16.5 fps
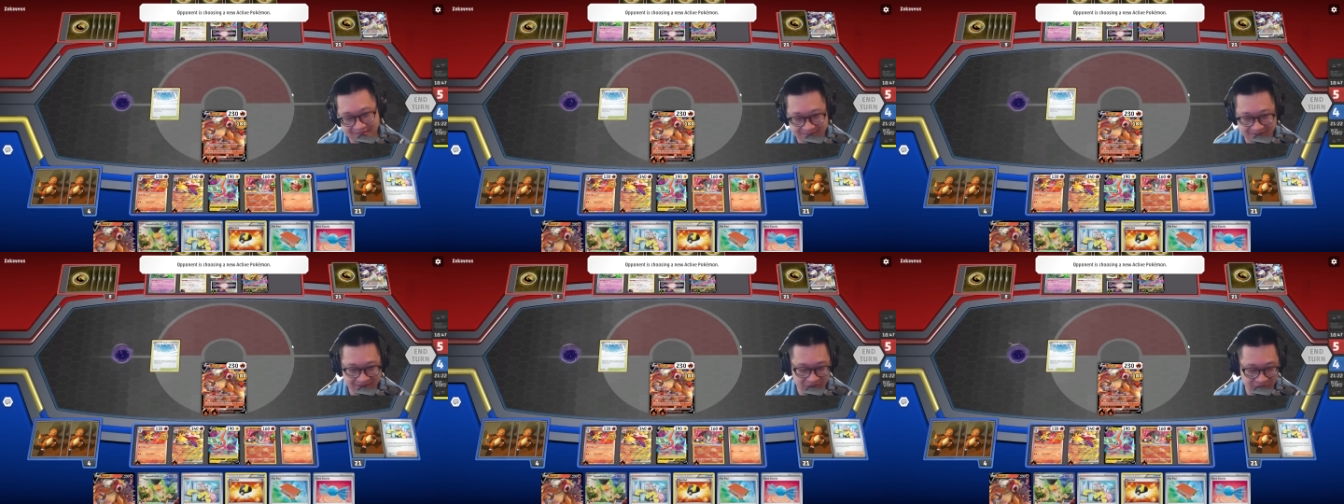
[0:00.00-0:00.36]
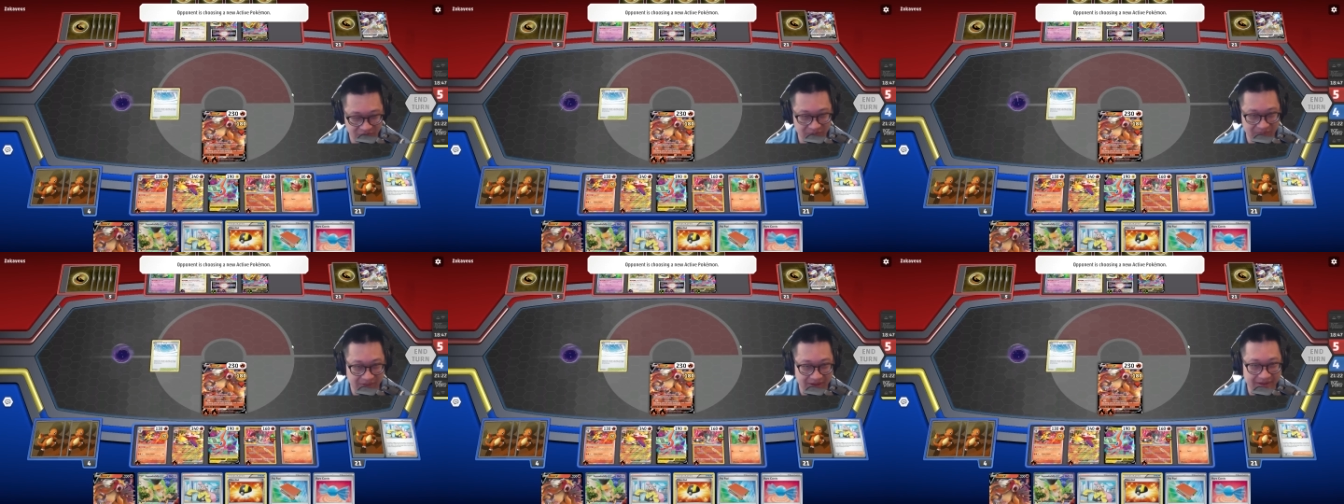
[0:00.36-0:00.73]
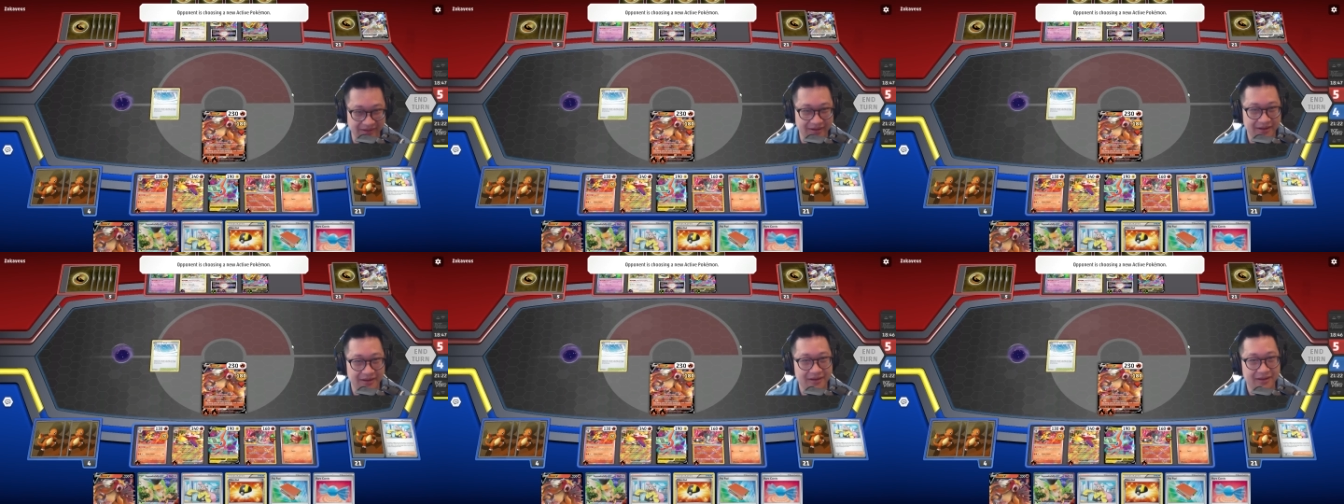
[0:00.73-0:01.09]
deal for me.
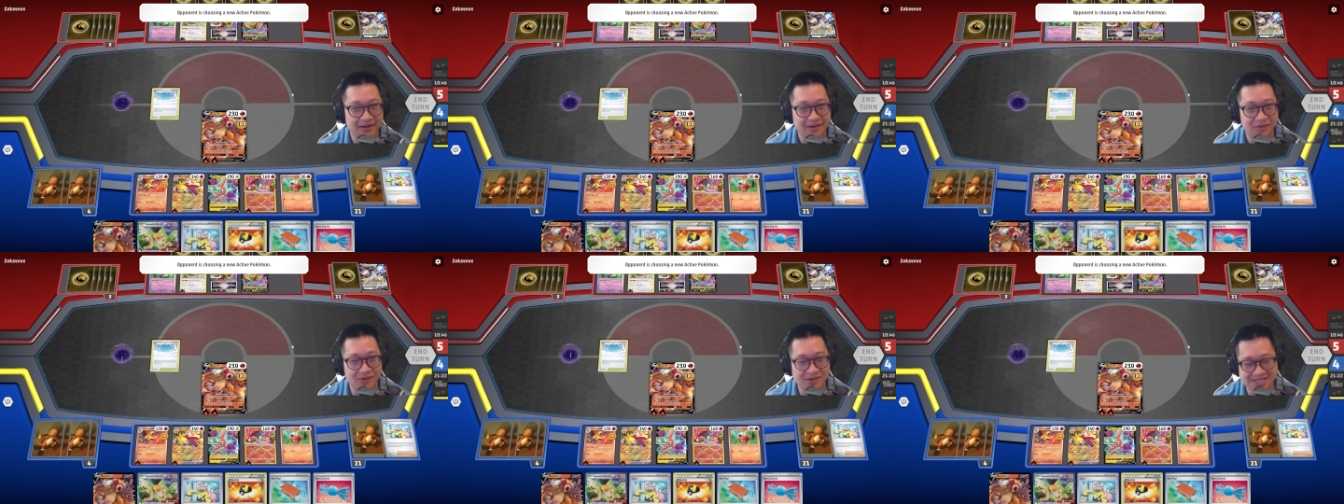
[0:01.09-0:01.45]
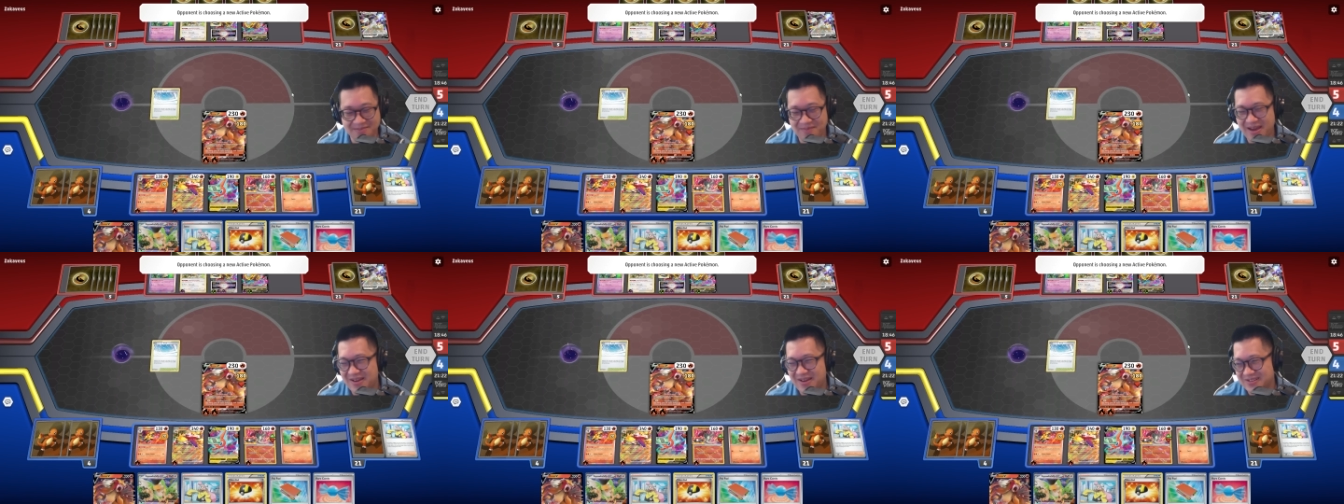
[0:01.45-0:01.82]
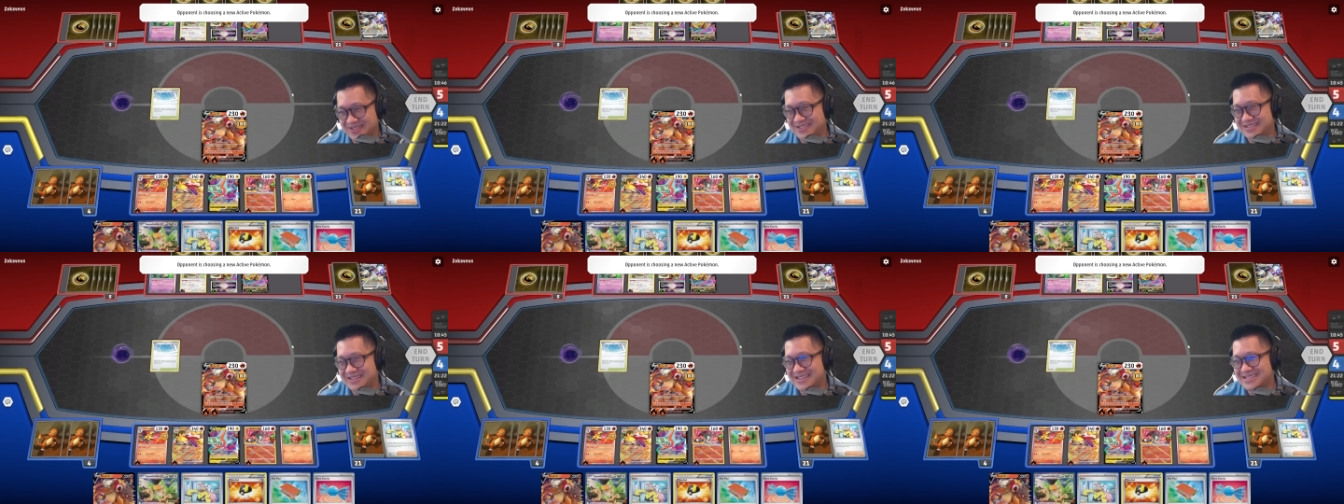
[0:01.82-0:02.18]
What was that mouse?
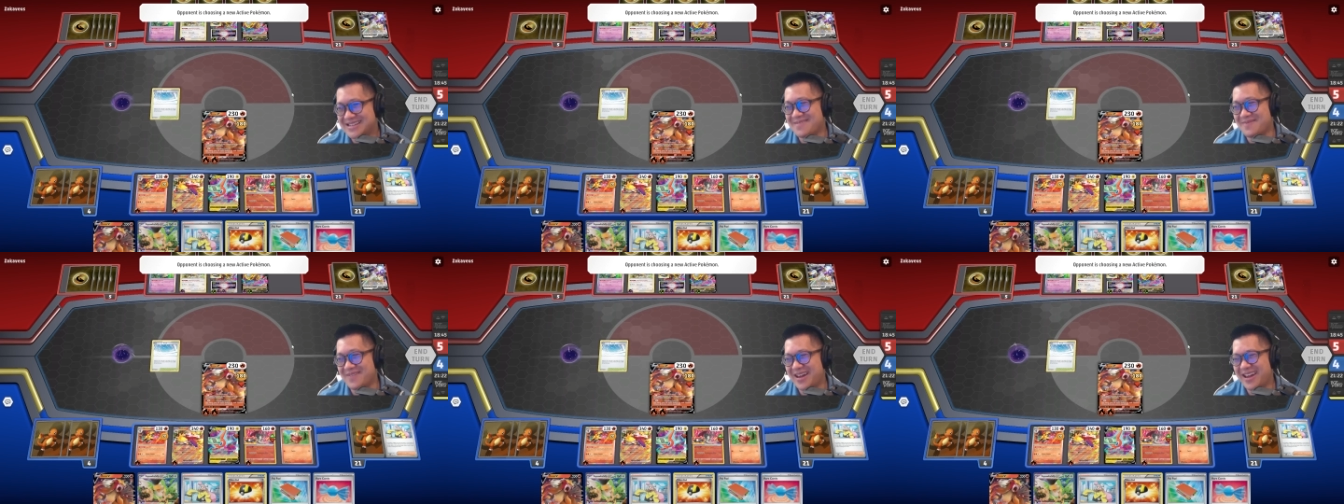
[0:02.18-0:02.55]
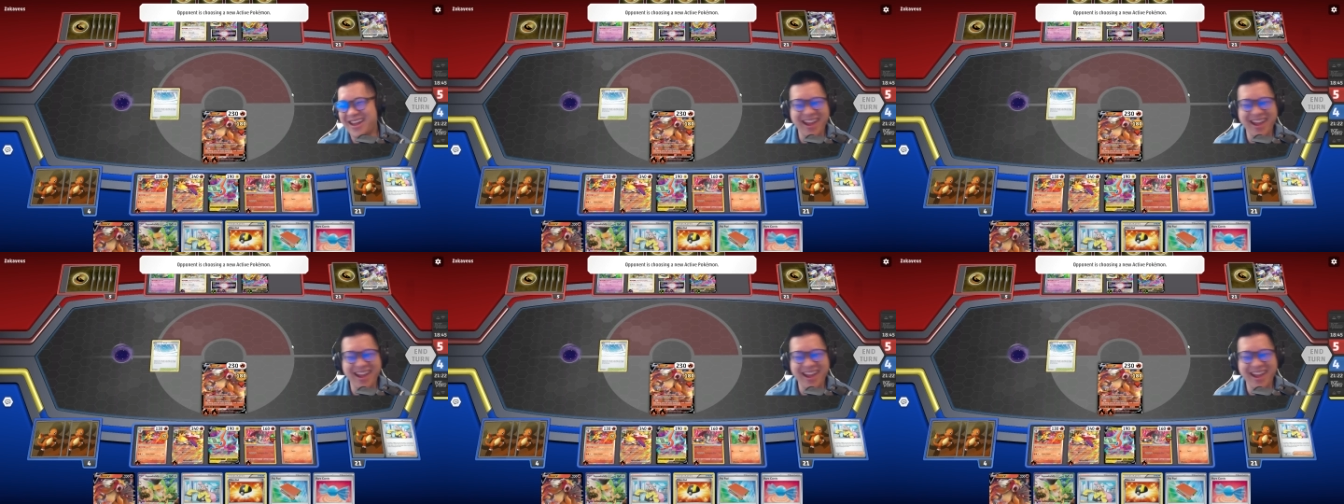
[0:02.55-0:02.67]
It's not. Uh,